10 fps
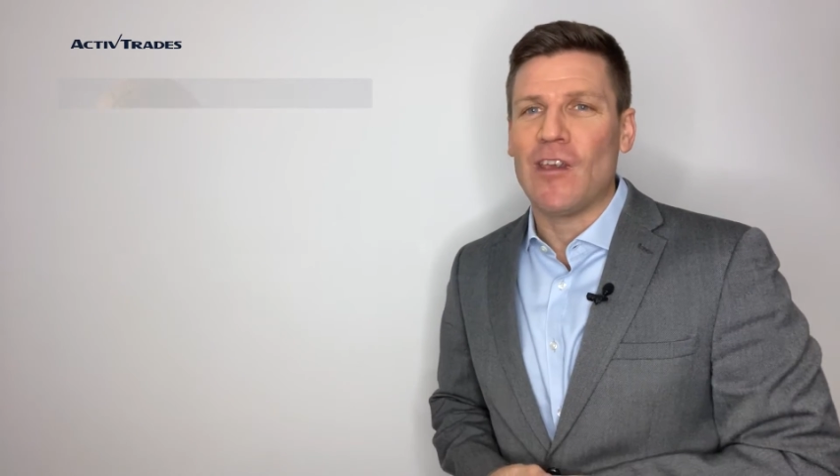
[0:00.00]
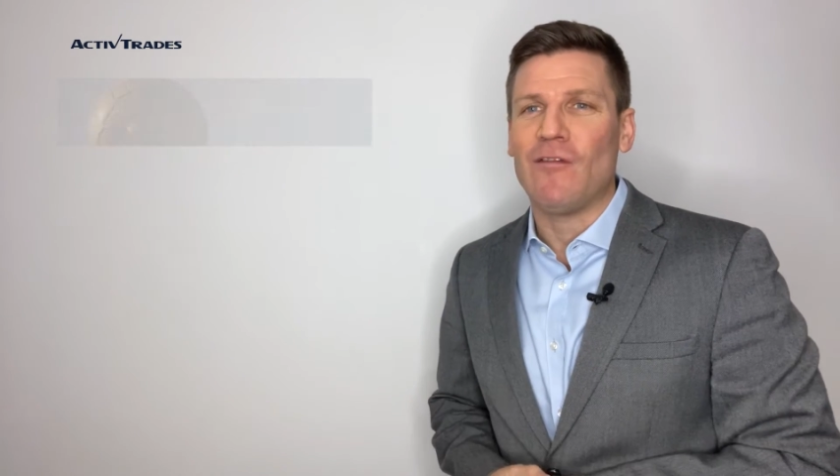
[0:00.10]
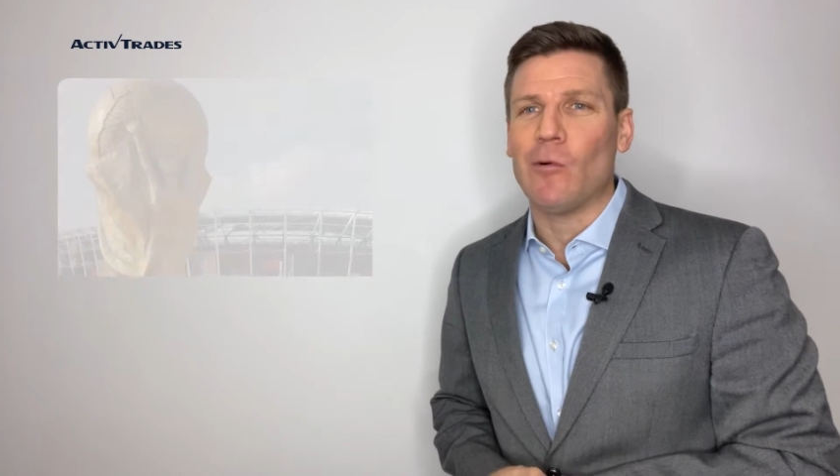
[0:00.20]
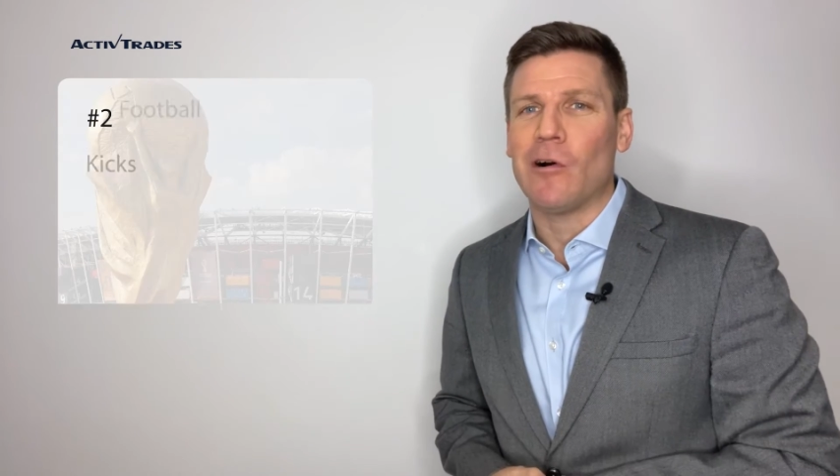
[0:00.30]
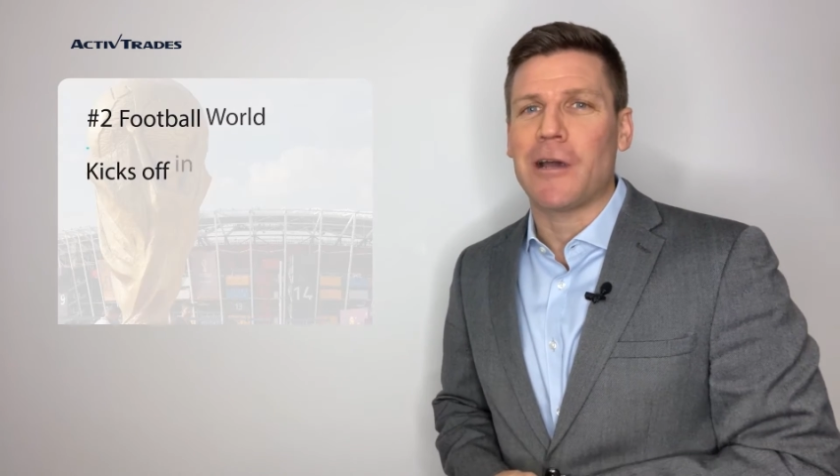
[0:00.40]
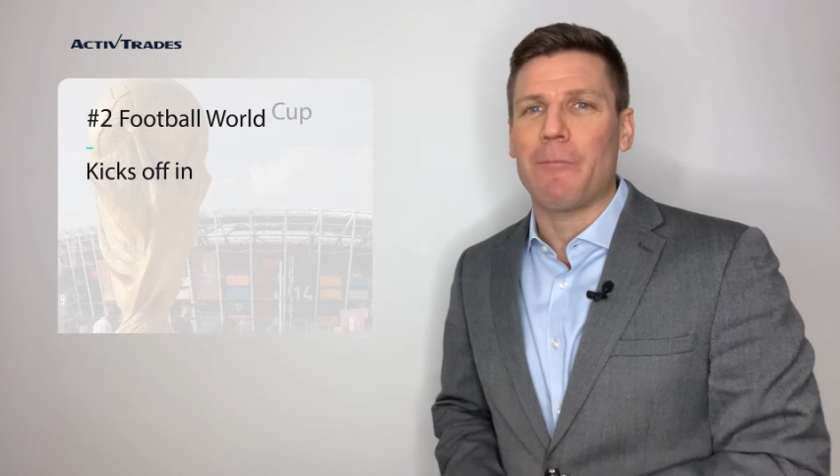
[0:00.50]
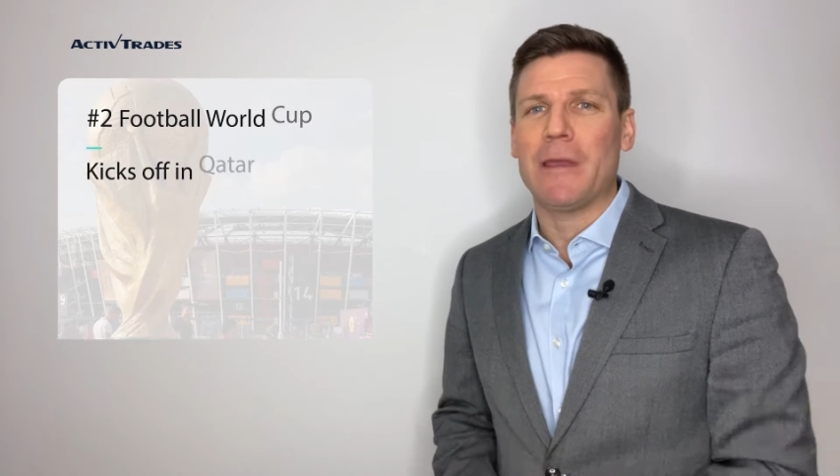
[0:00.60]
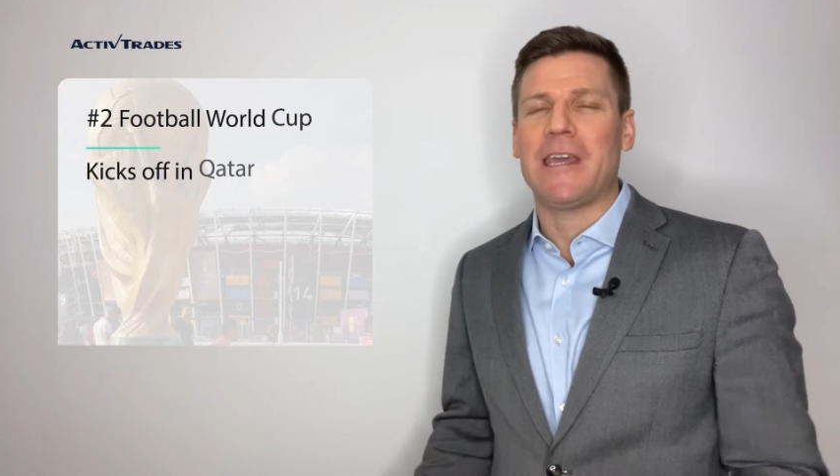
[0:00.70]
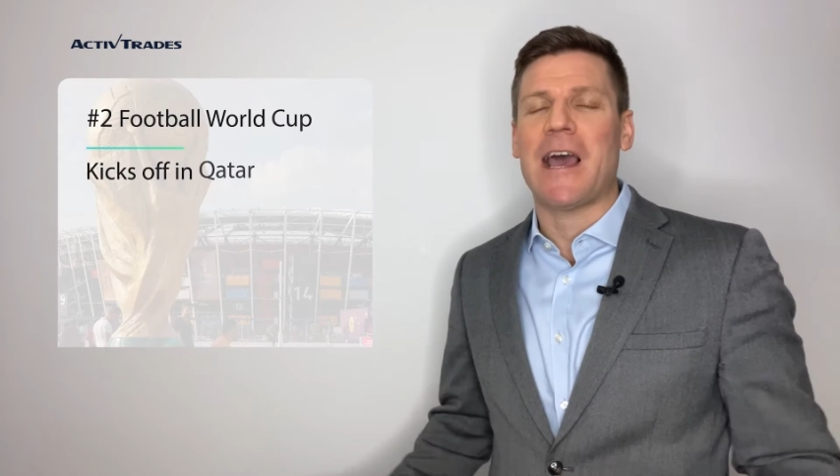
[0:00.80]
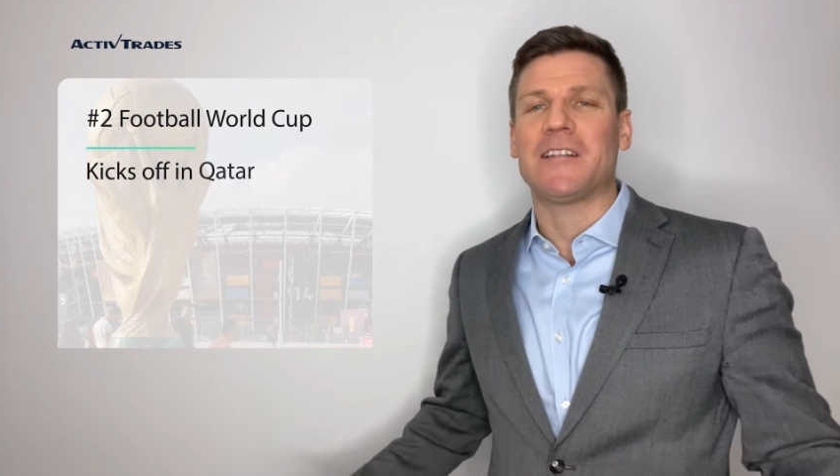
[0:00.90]
the FIFA World Cup
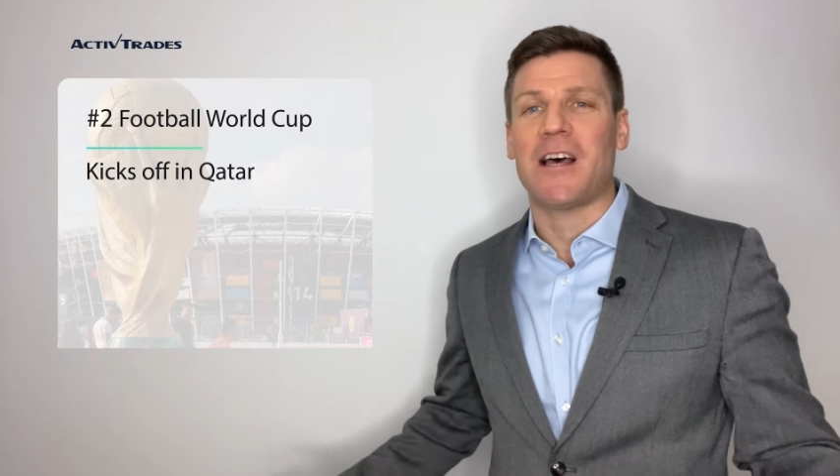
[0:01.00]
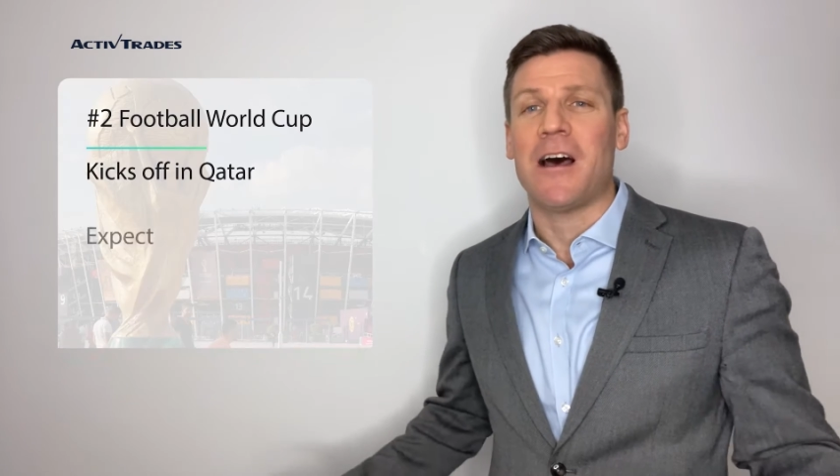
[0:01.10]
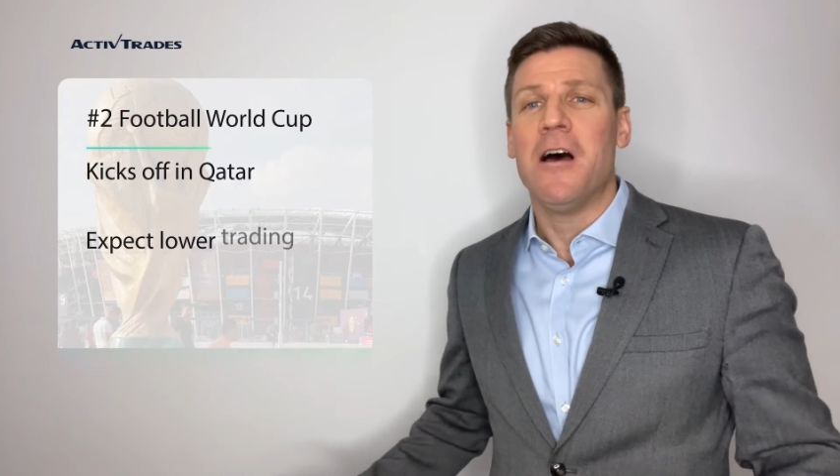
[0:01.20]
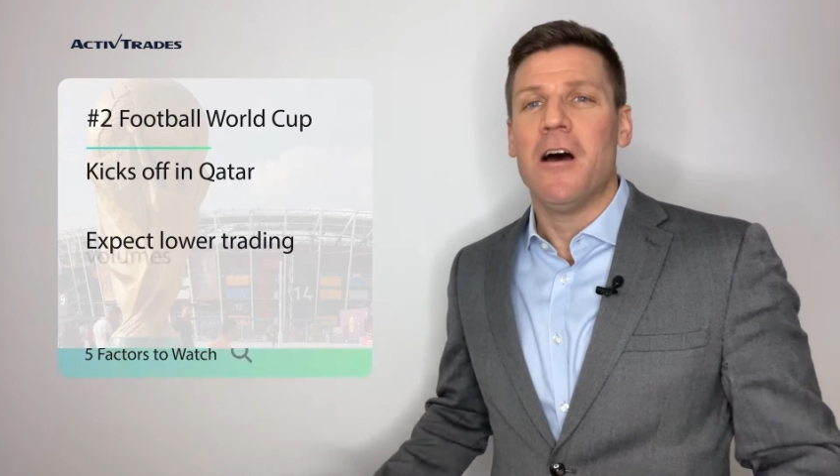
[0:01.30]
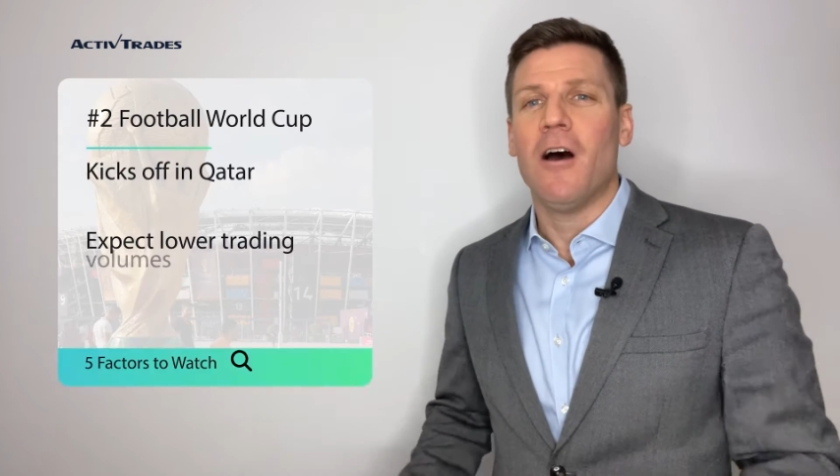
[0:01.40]
in Qatar.